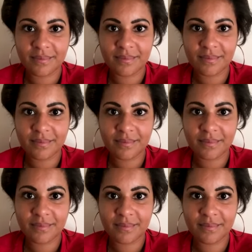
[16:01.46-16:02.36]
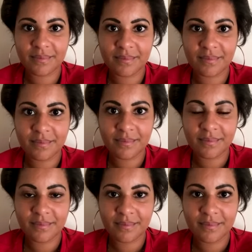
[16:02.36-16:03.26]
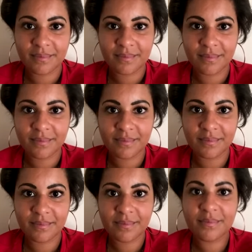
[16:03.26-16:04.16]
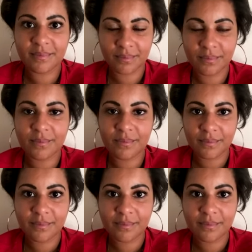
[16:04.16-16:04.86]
[no speech]